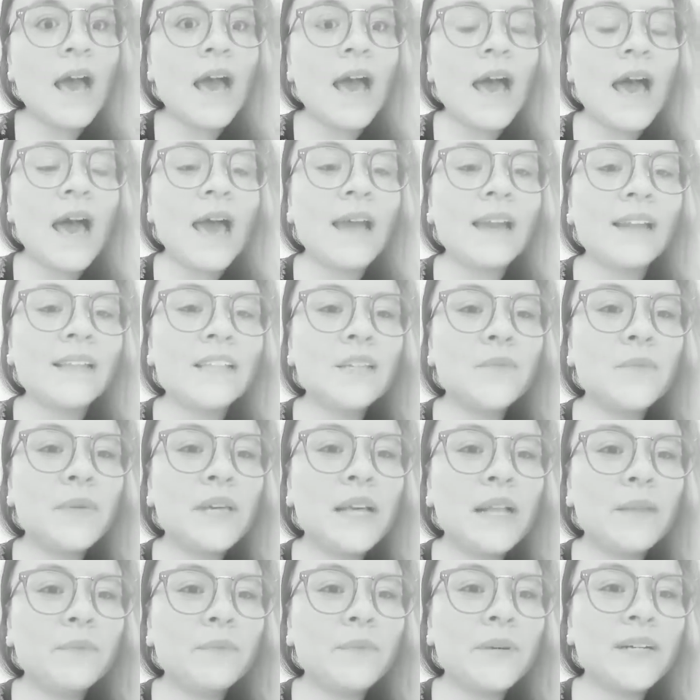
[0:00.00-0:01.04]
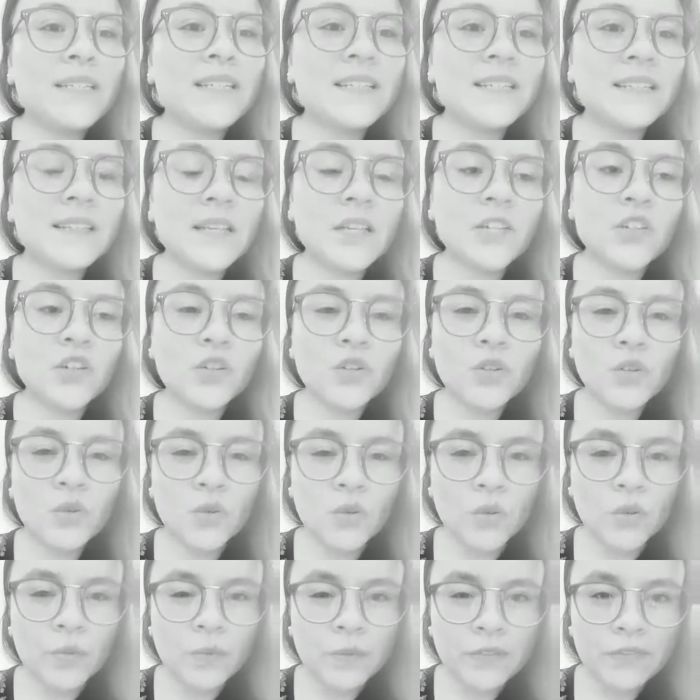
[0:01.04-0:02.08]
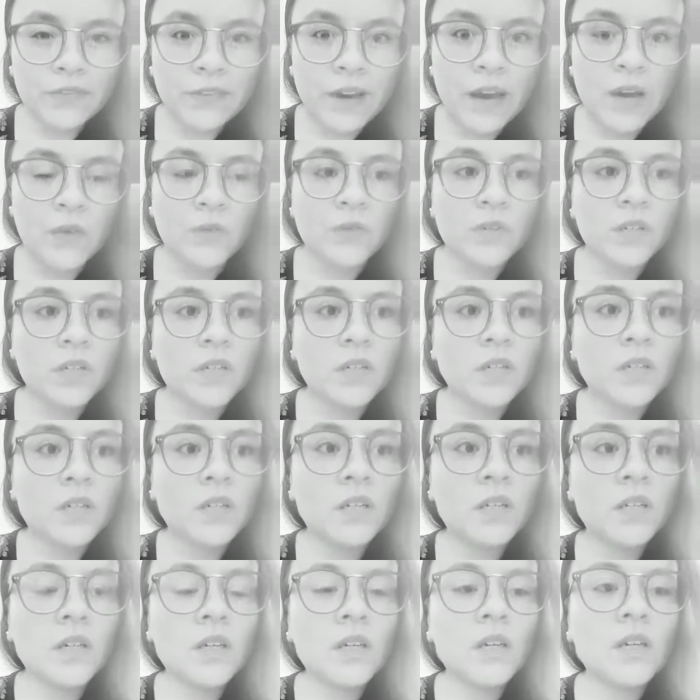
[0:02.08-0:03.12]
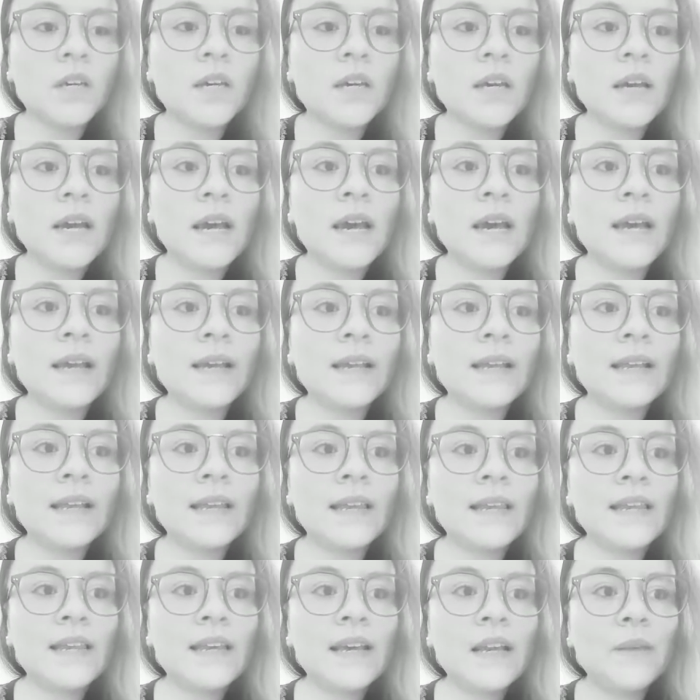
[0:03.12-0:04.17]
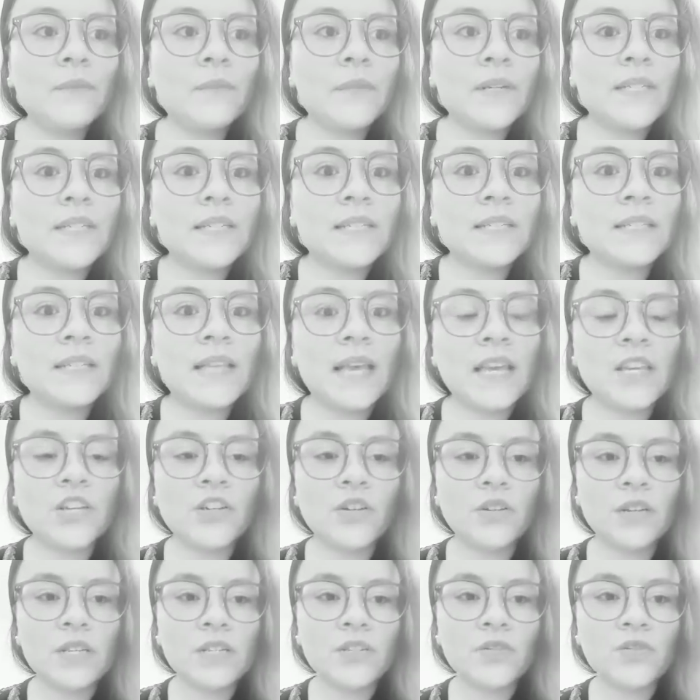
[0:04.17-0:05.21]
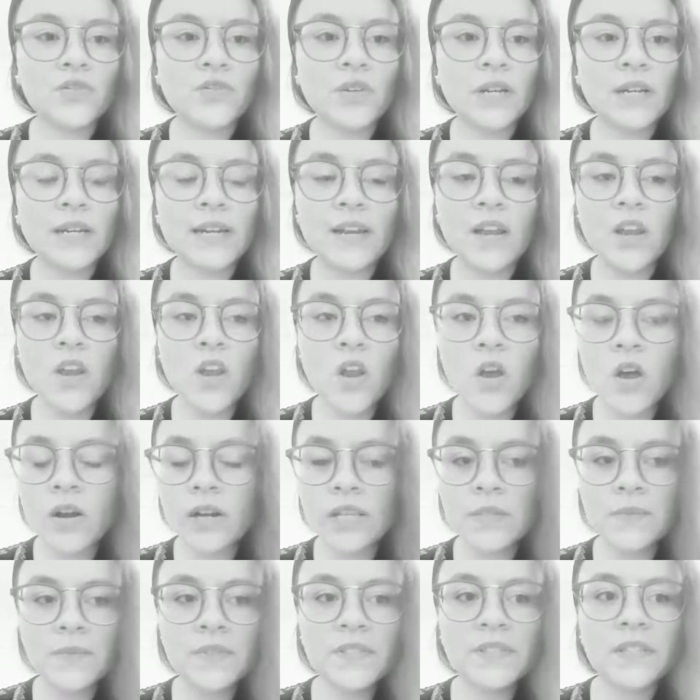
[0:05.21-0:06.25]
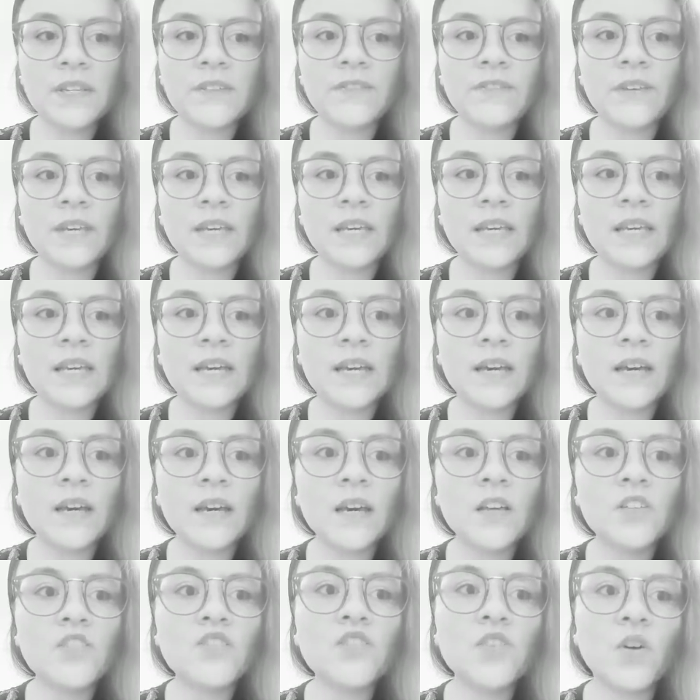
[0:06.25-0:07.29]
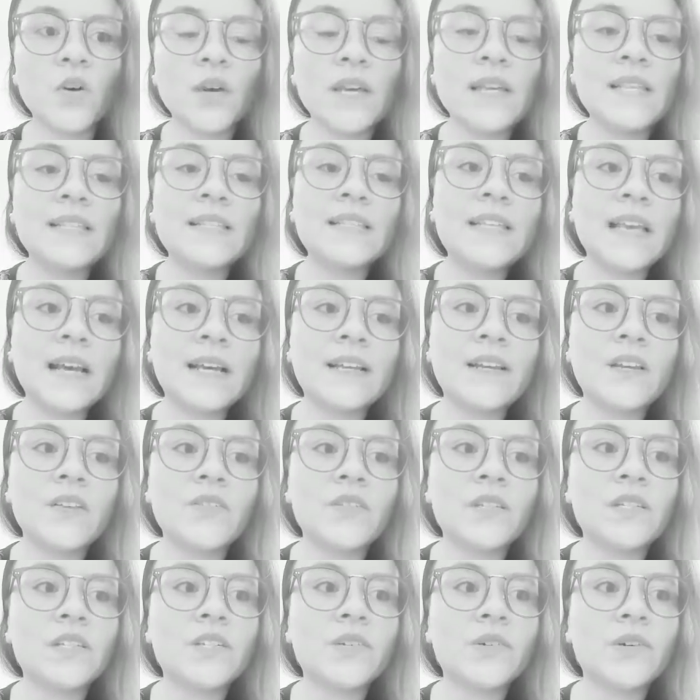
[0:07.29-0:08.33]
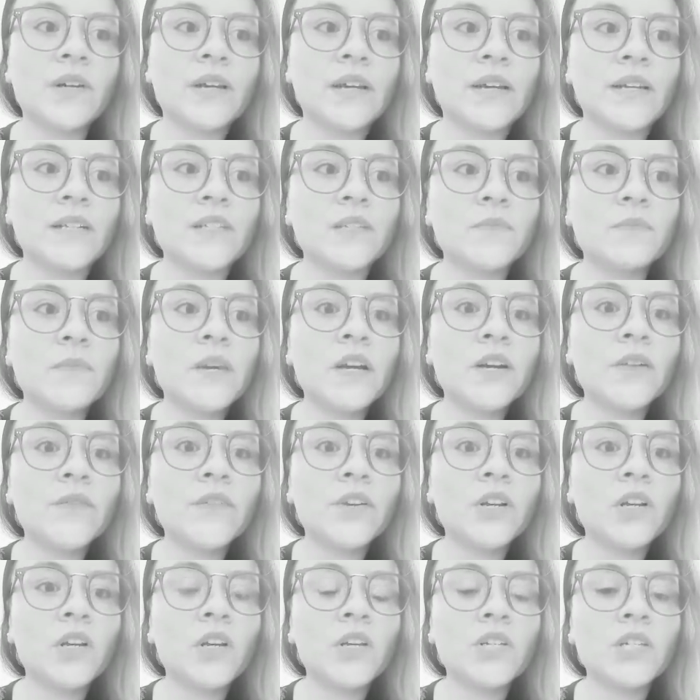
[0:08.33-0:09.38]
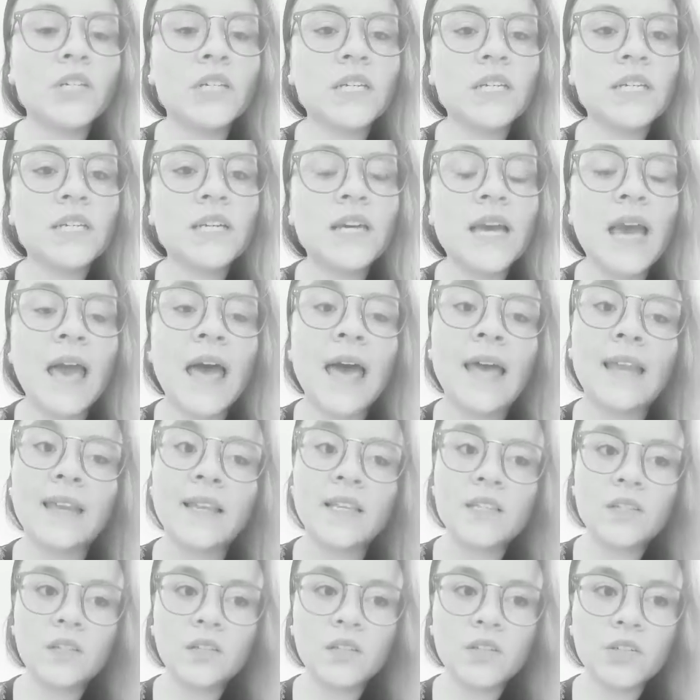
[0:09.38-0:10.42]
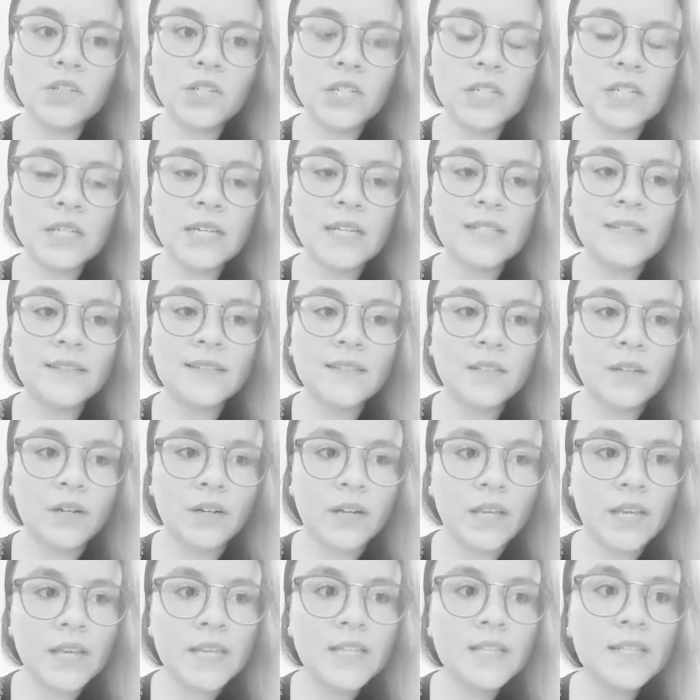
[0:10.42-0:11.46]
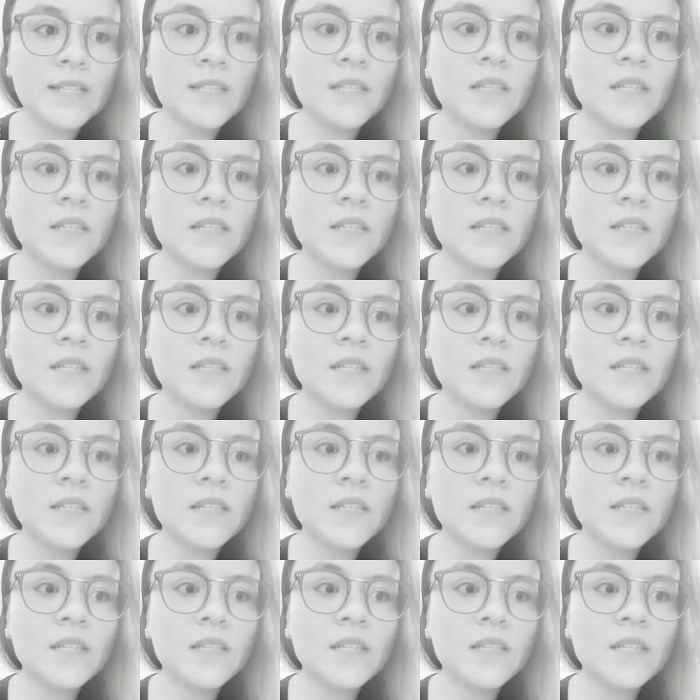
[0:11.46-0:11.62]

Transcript: An atypical presentation could be found. Clinical presentation is usually non-specific, so its diagnosis requires microbiologic and histologic studies.